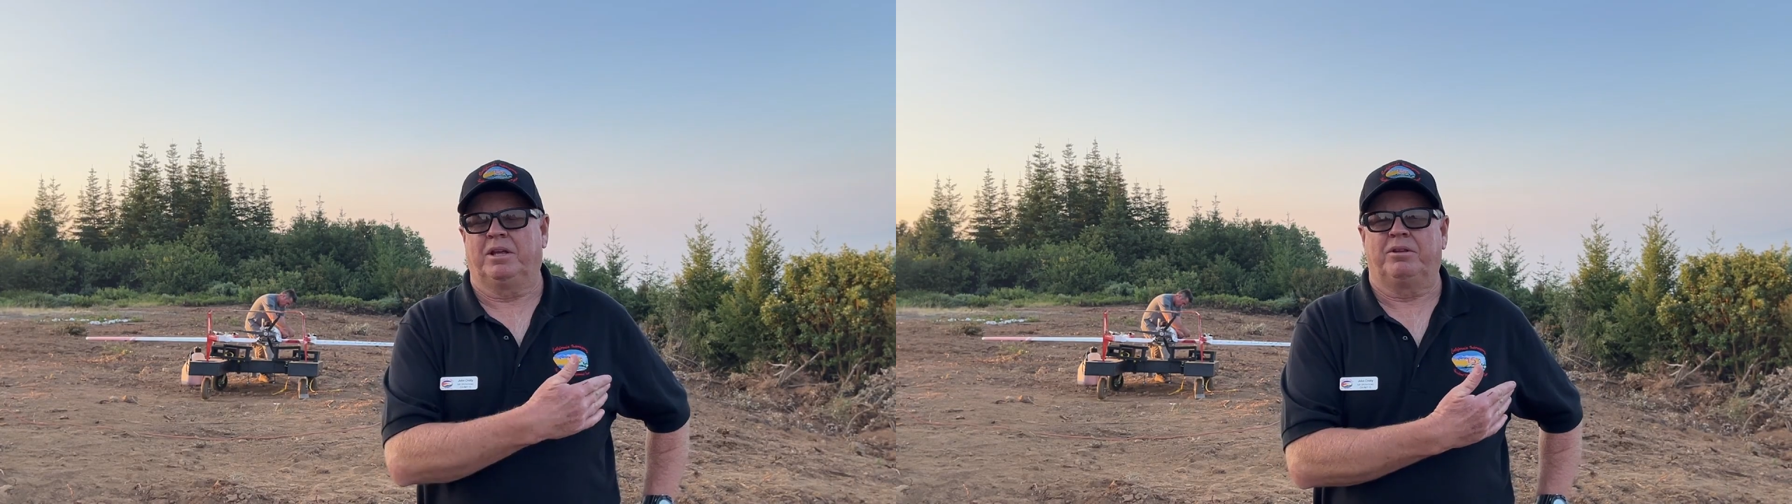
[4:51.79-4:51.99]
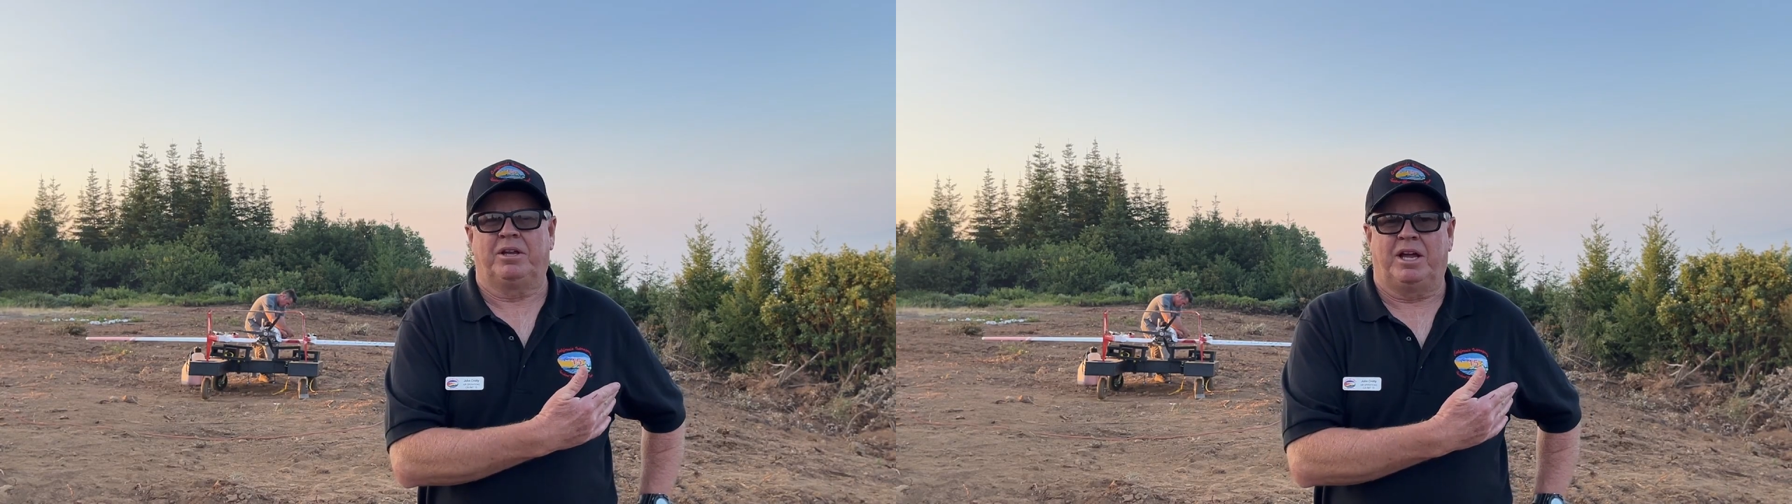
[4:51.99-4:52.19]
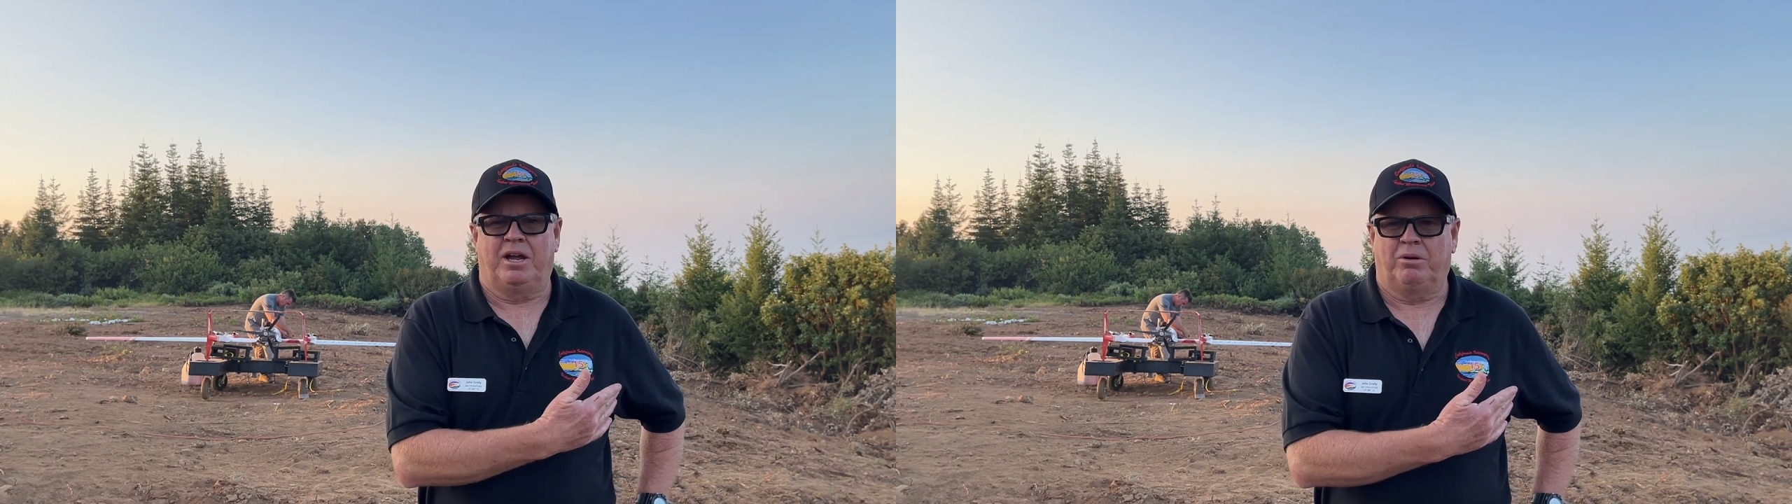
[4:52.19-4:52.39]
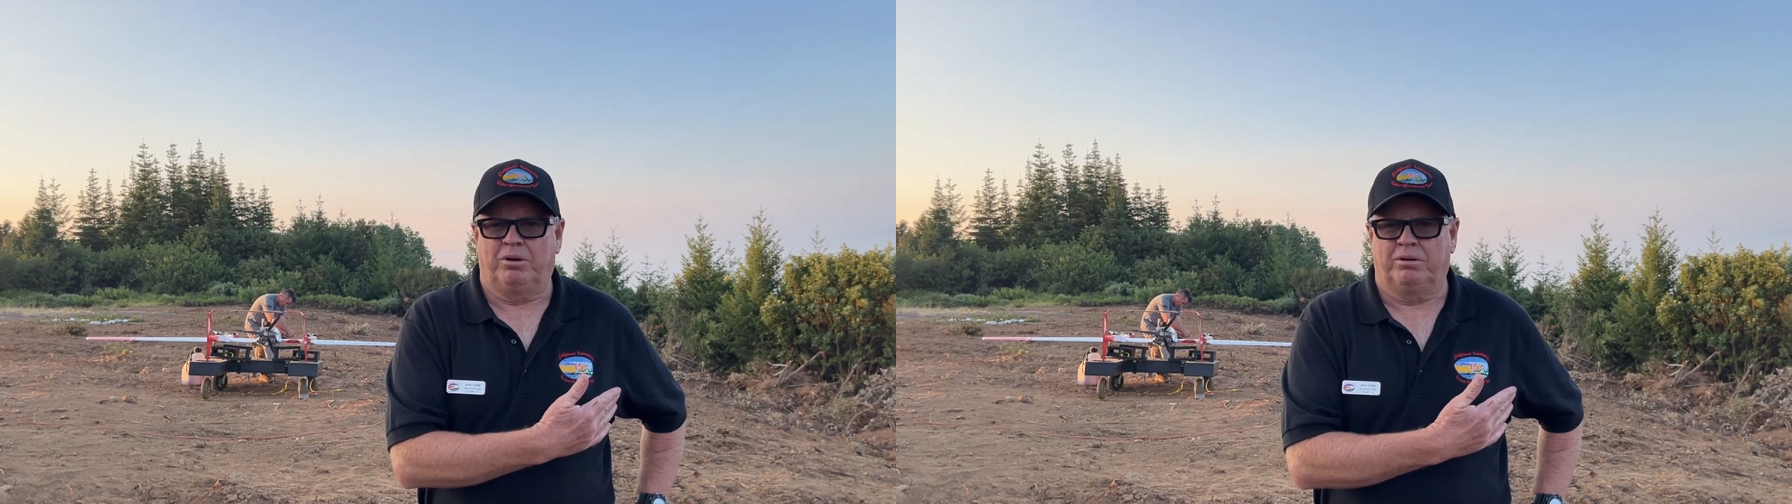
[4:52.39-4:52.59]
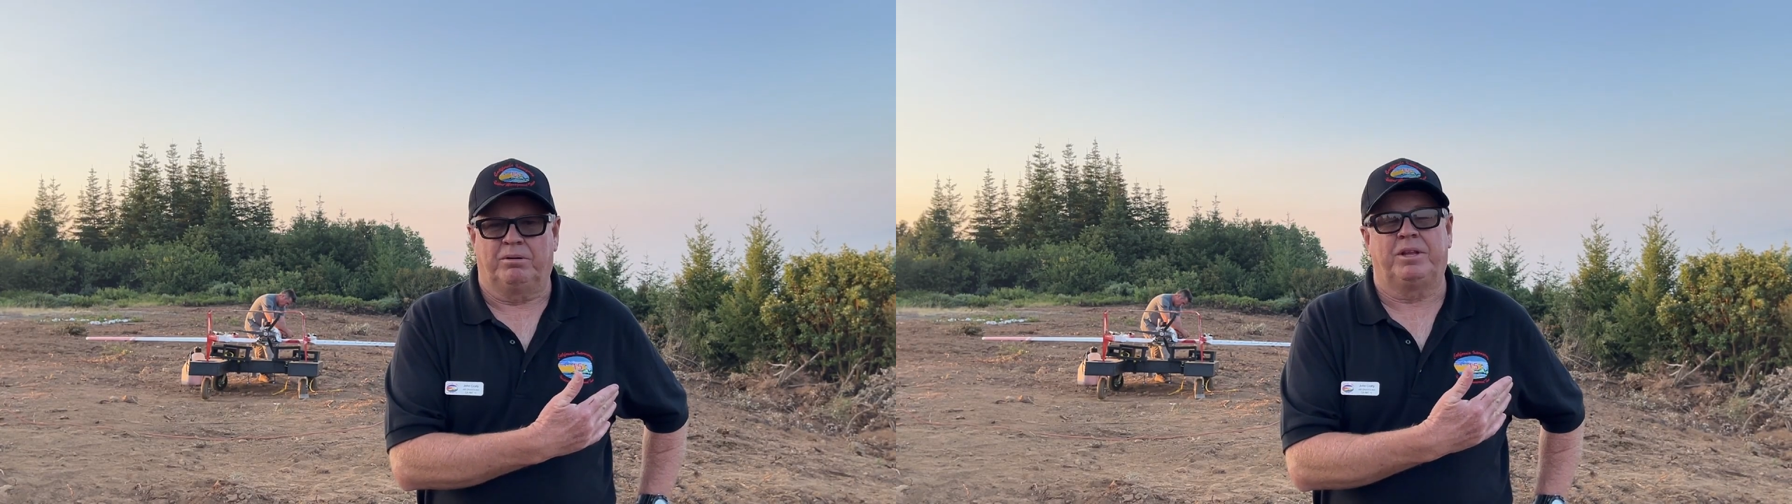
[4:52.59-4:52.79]
other day I
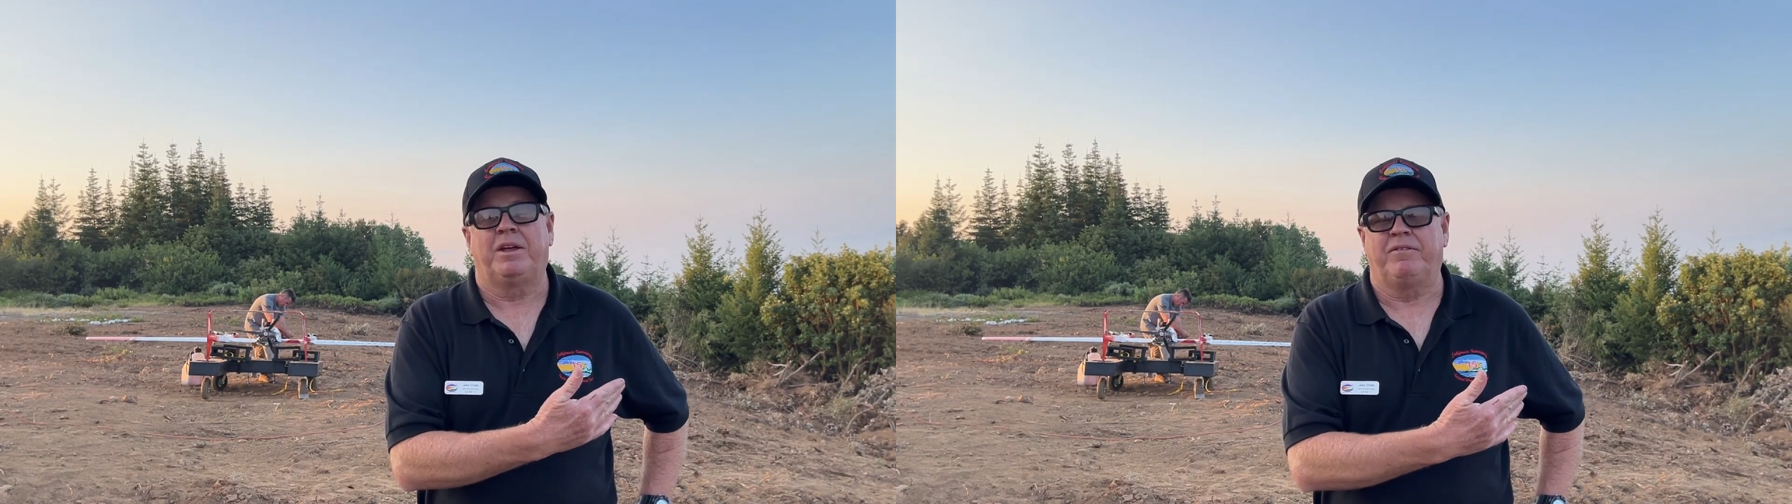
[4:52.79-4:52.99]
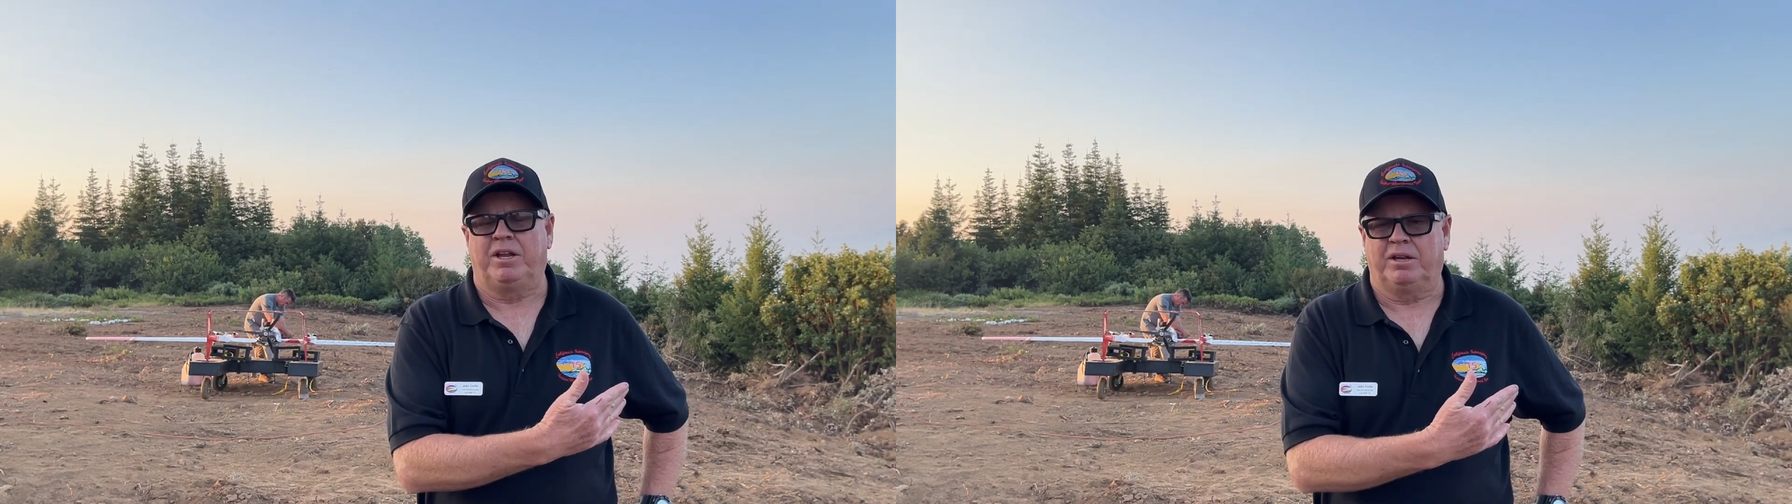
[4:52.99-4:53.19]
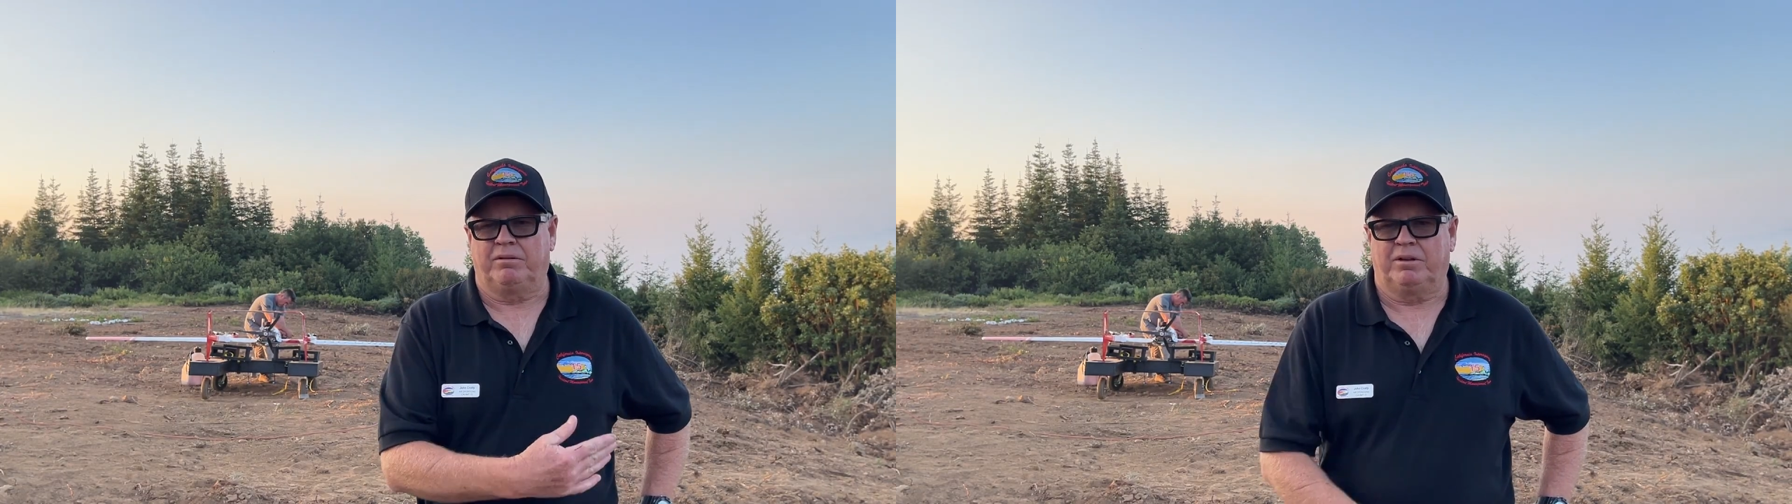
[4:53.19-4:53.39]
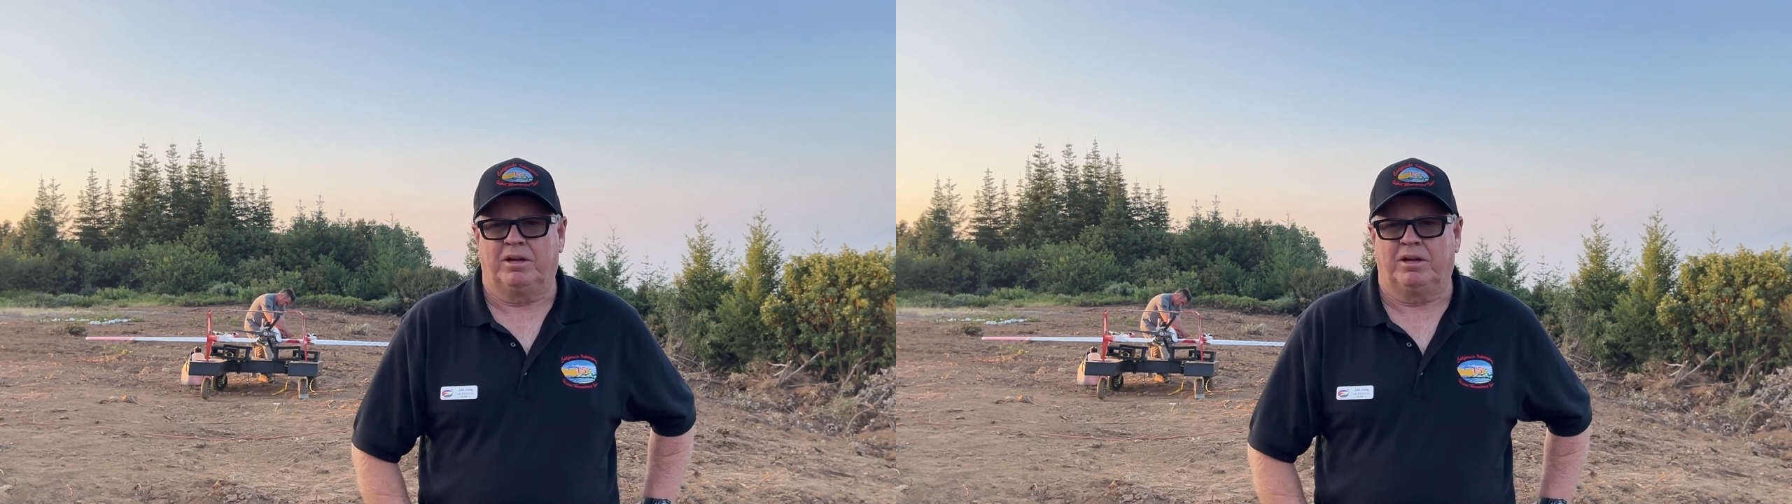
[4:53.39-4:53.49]
heard, or the evening, that